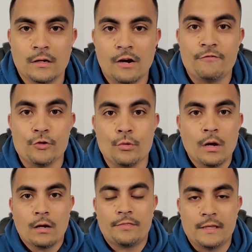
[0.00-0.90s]
a
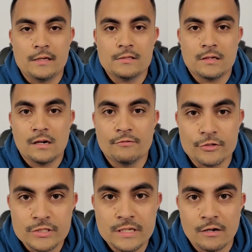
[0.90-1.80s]
few things of
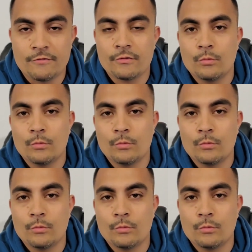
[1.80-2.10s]
yourself.